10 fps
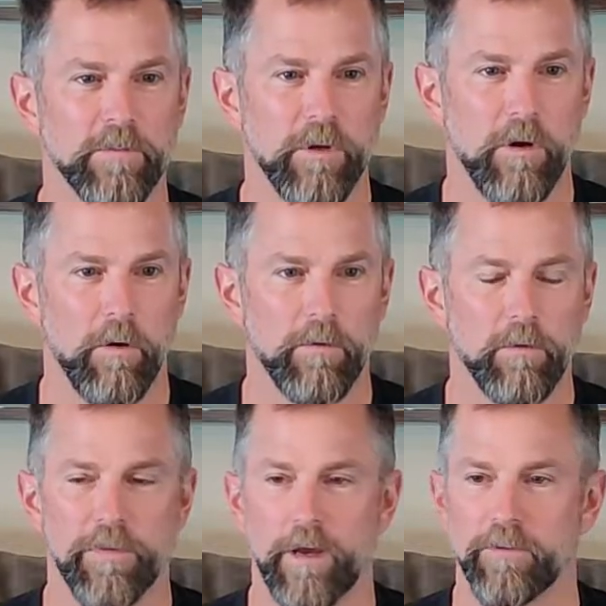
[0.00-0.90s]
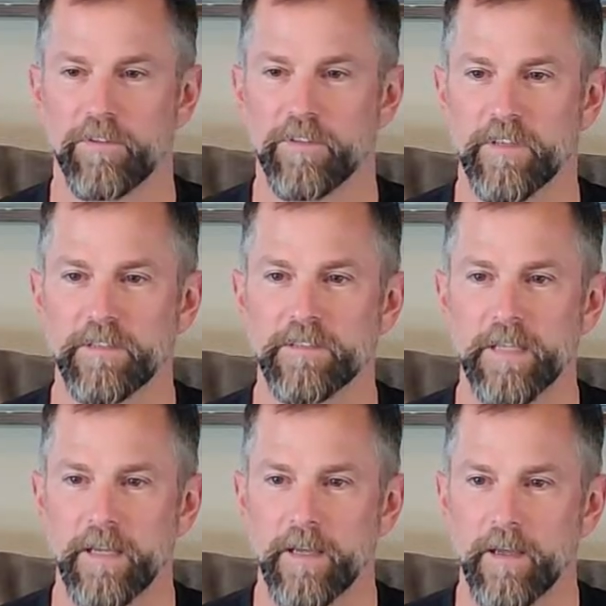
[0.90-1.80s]
So
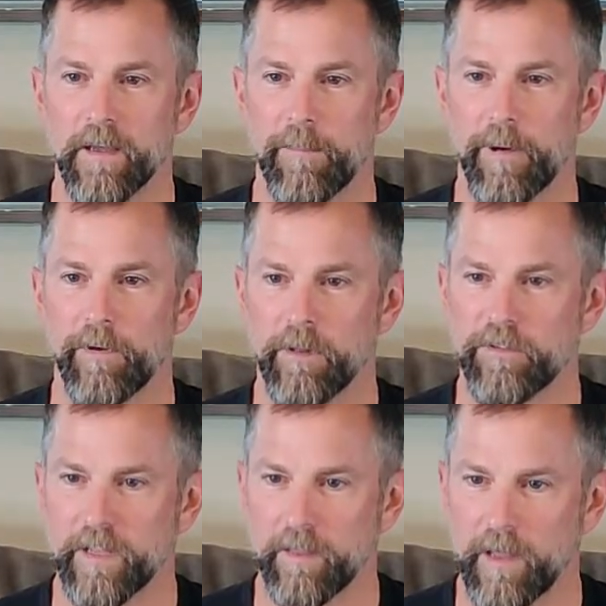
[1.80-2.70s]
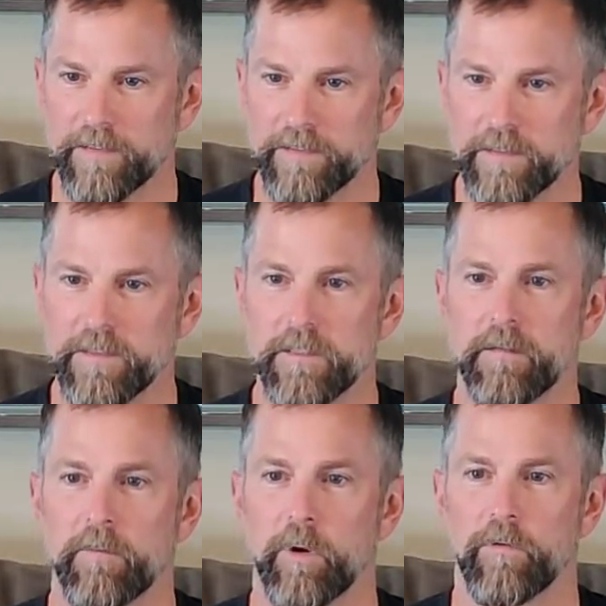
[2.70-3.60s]
2006, got my real estate
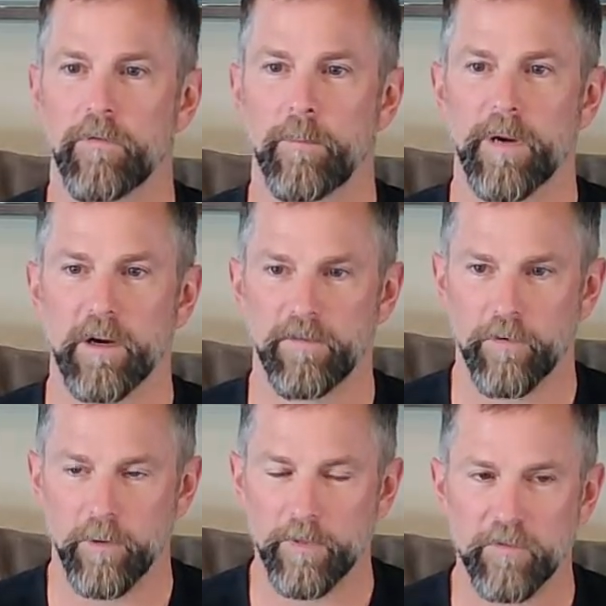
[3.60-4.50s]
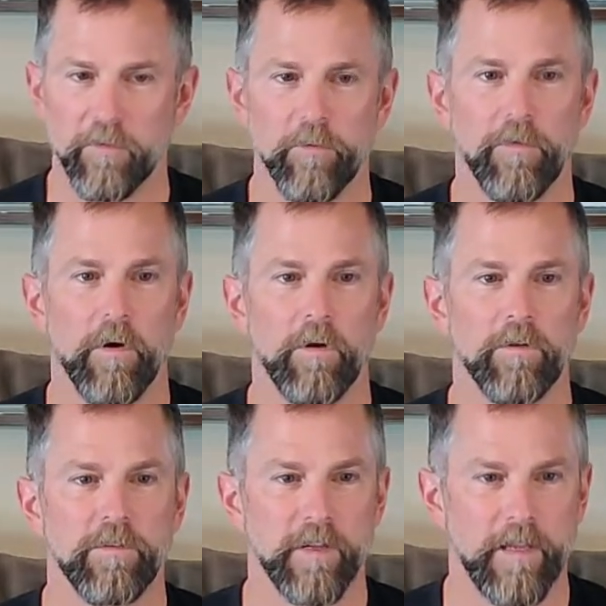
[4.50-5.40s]
license, worked for a bigger firm in Sioux
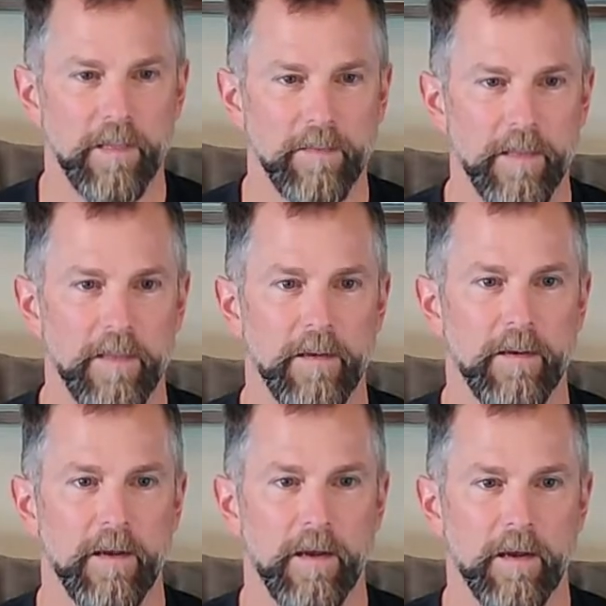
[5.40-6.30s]
Falls, and then